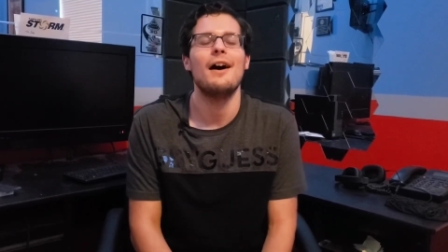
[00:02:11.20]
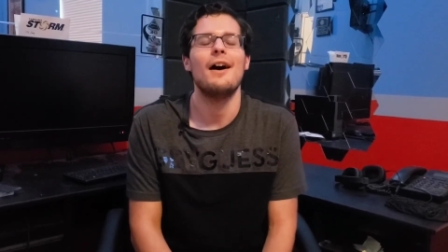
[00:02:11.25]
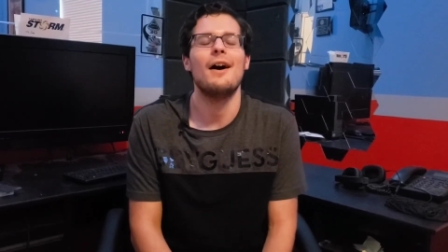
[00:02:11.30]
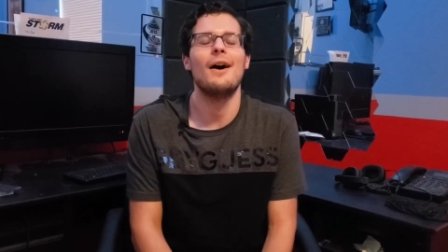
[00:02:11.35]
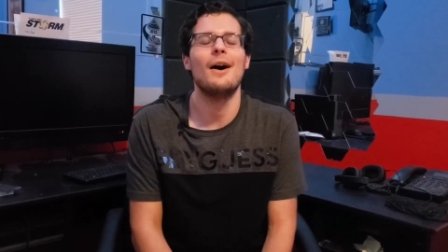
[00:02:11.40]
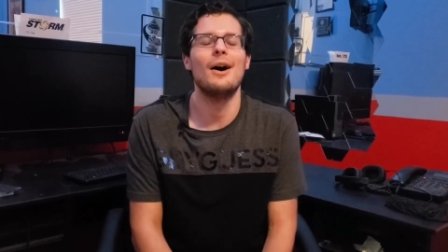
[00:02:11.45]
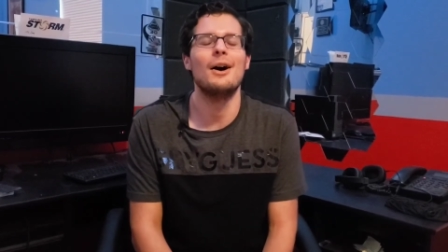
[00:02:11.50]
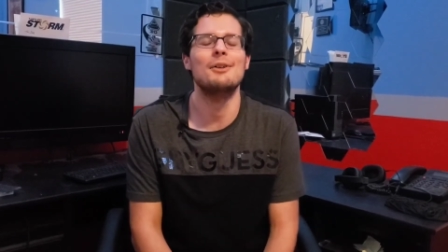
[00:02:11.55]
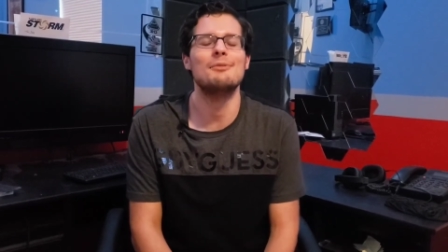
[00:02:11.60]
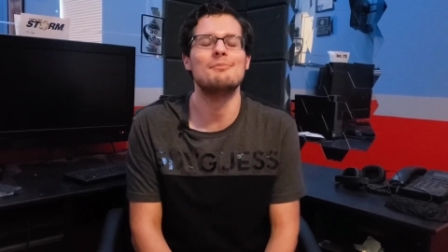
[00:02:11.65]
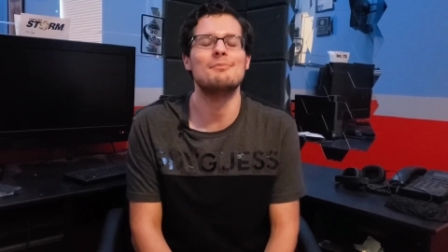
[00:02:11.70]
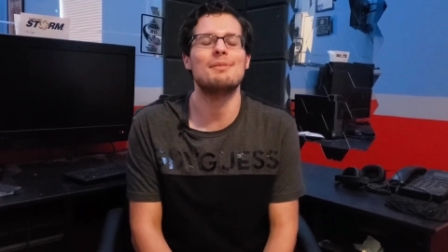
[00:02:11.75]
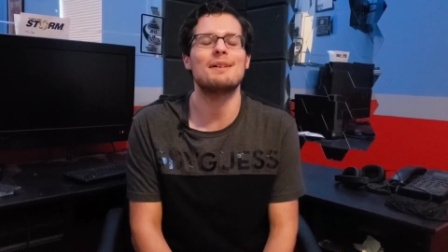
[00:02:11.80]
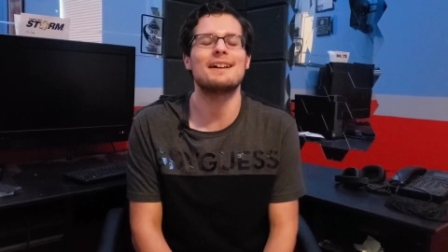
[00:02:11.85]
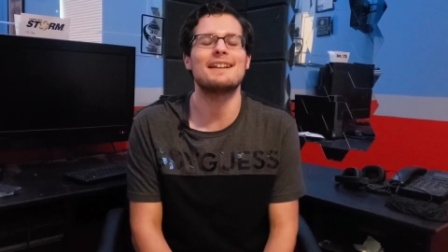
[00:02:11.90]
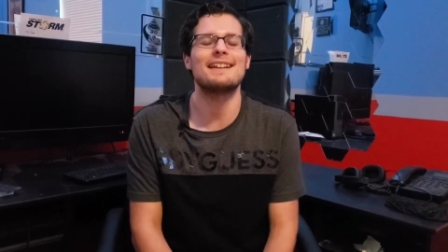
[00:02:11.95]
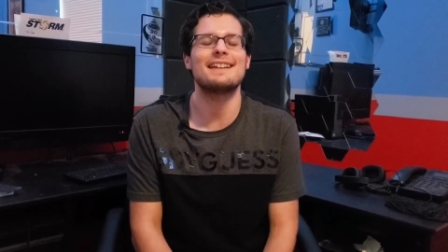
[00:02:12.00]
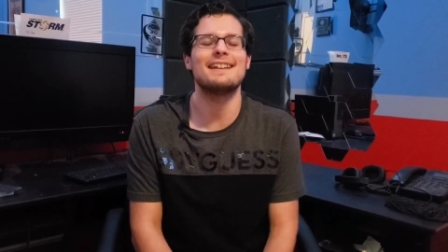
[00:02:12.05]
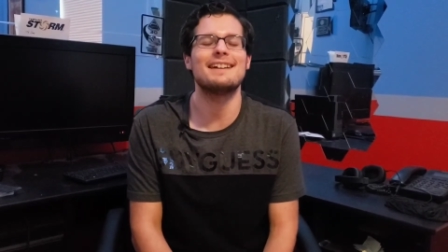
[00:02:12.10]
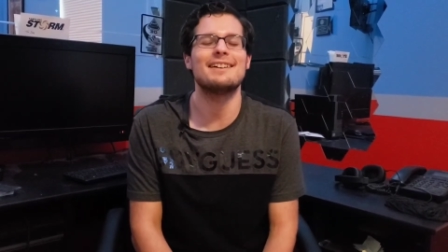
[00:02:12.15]
Um,
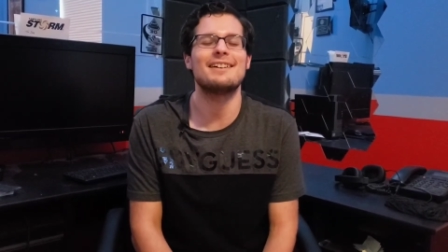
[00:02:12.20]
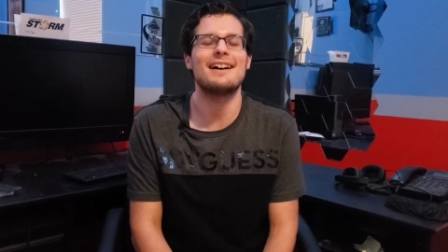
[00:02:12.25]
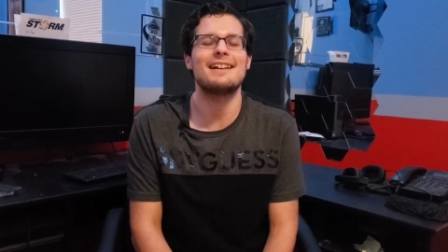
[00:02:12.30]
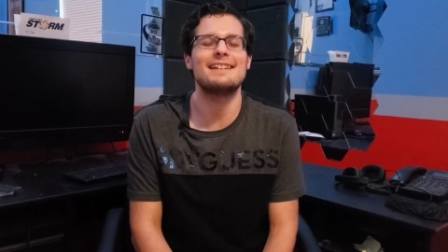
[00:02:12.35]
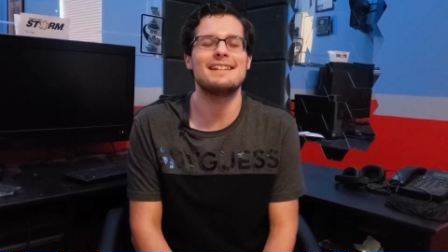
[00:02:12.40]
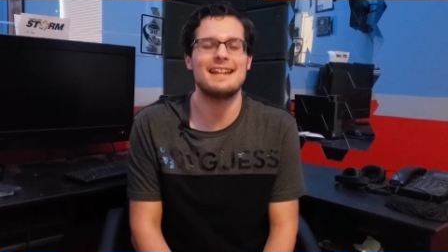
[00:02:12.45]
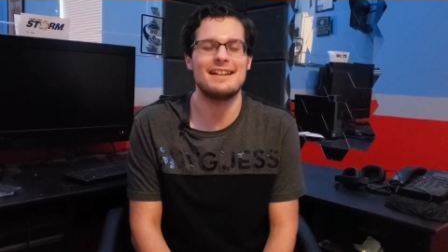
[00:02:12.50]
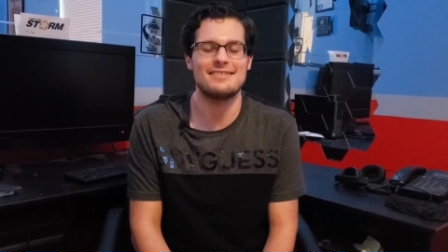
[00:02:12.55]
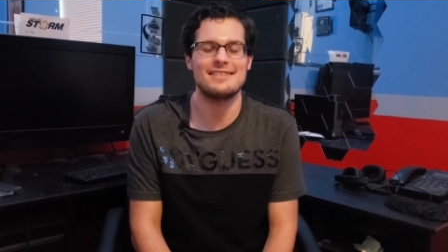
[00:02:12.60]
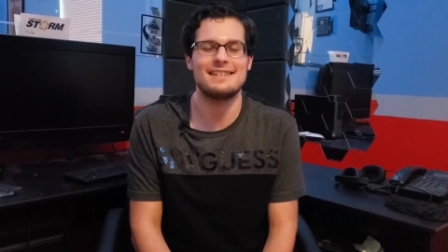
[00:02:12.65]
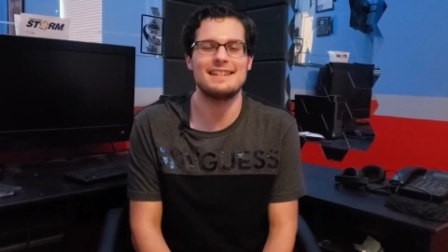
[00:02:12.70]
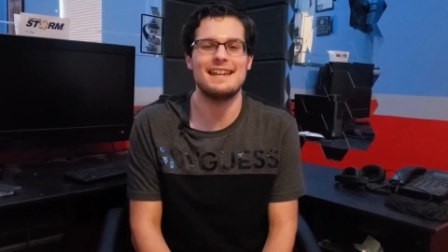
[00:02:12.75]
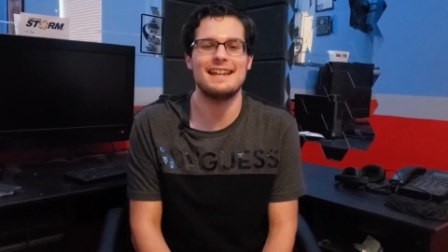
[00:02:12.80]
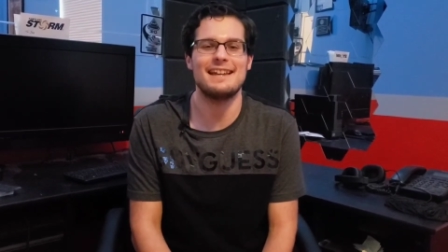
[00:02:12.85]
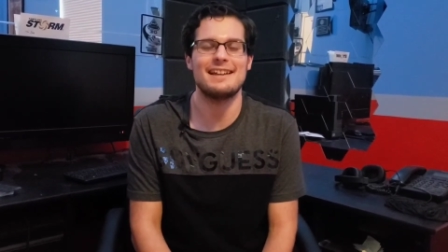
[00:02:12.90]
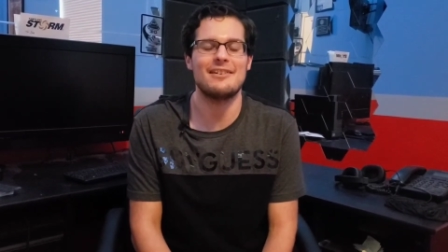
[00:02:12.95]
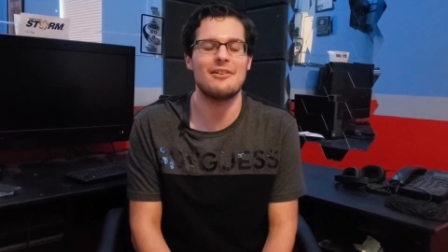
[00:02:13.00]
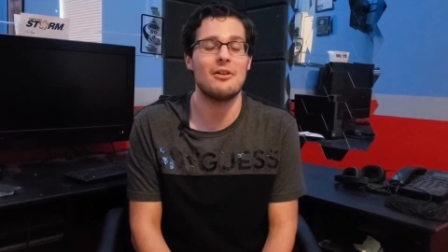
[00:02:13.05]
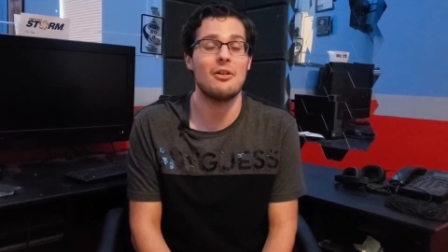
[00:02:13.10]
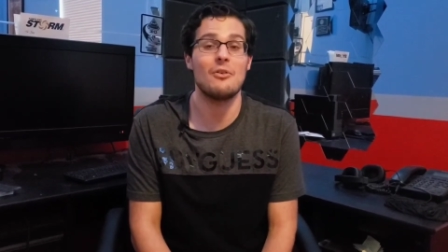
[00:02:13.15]
but you know, I did have to
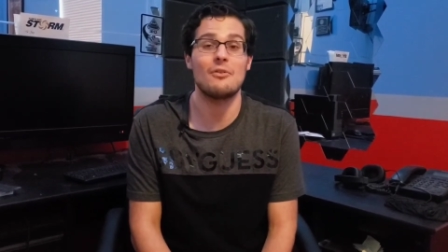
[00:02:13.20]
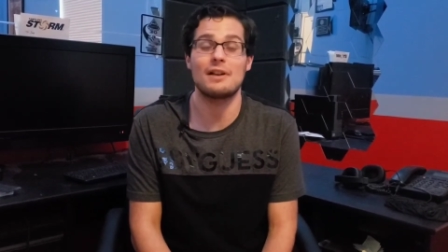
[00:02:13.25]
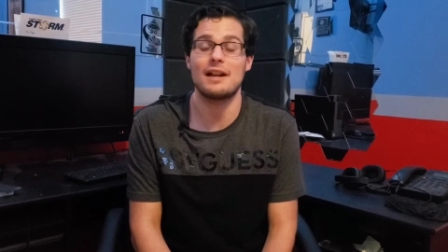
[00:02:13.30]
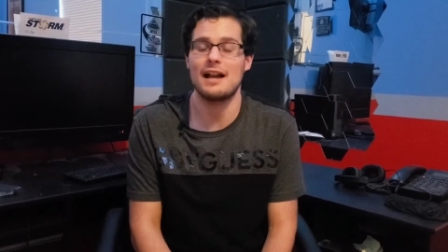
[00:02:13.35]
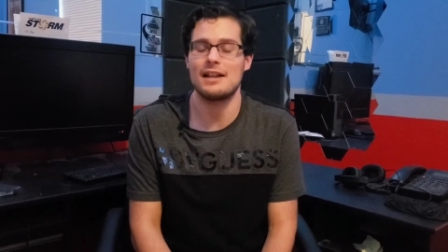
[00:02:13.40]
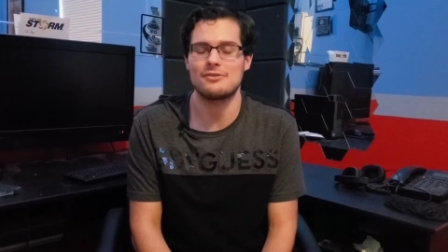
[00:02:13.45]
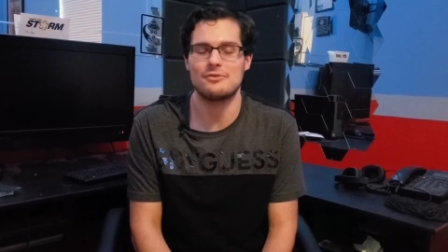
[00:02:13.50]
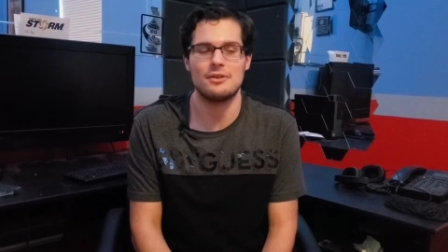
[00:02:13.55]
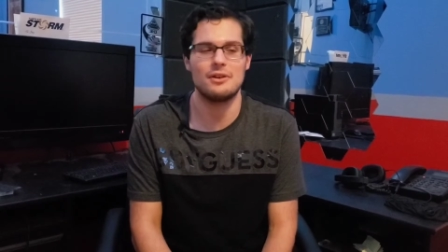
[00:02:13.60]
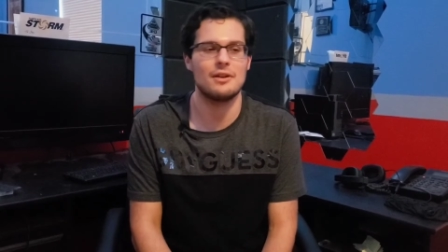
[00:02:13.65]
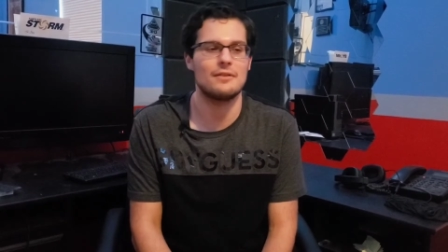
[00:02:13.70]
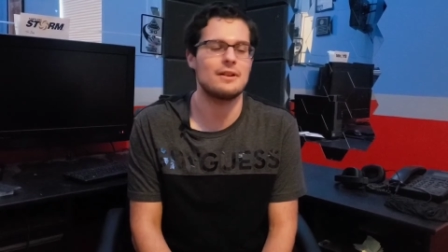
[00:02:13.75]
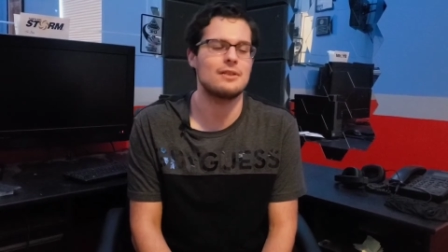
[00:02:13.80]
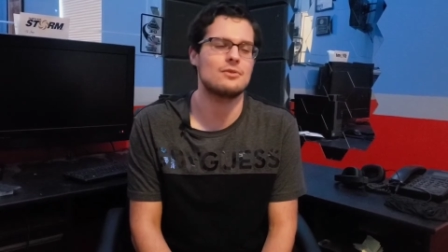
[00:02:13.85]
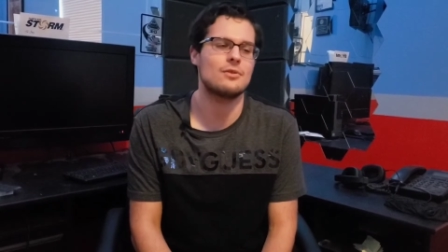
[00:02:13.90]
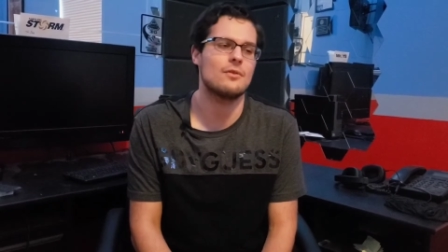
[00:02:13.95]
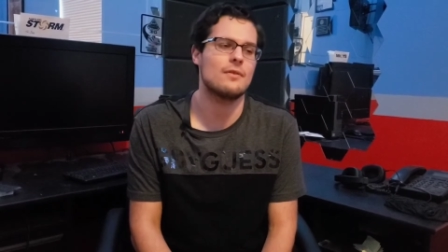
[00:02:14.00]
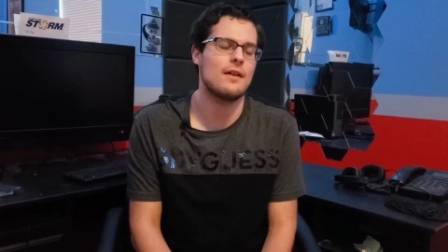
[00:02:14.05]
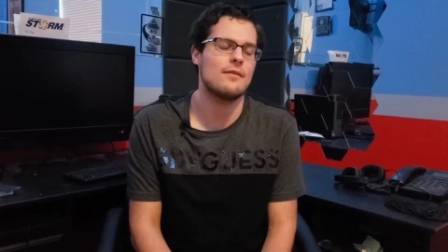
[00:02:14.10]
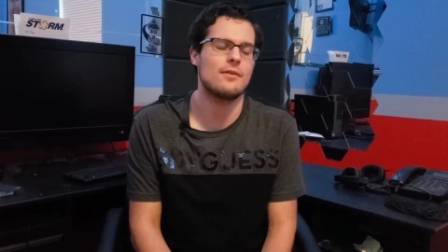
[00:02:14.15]
take it all over God's green earth. I
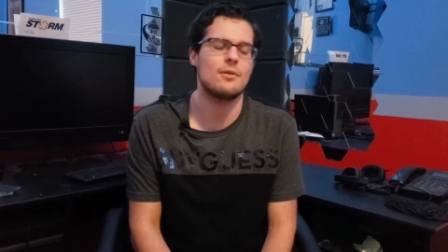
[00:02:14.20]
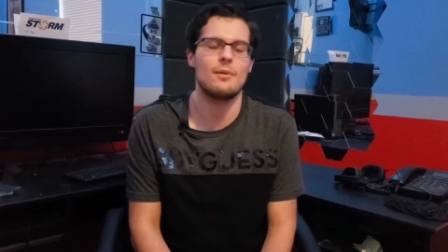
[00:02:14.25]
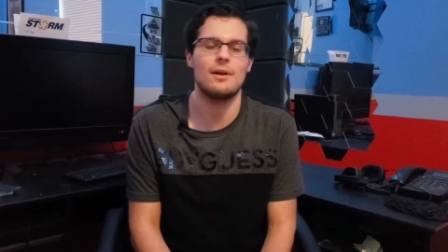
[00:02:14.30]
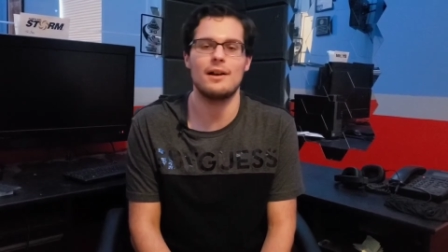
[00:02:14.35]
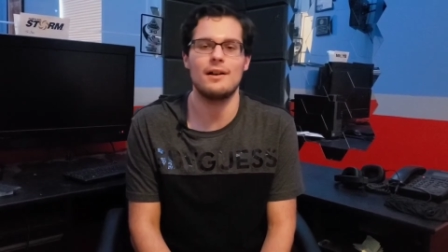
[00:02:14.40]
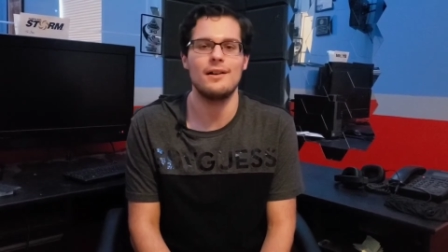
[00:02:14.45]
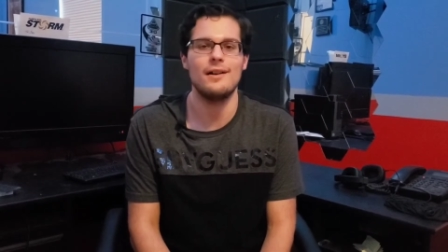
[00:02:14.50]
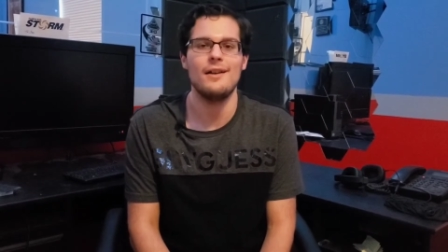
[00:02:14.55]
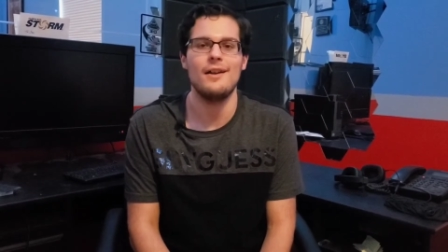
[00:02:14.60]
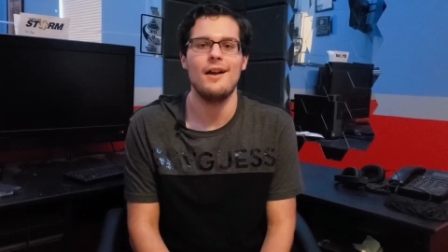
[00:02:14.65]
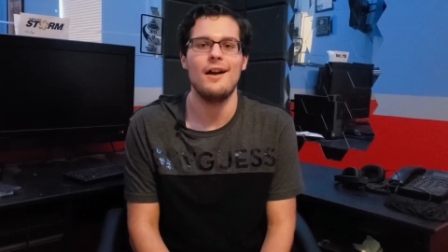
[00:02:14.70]
drove everywhere.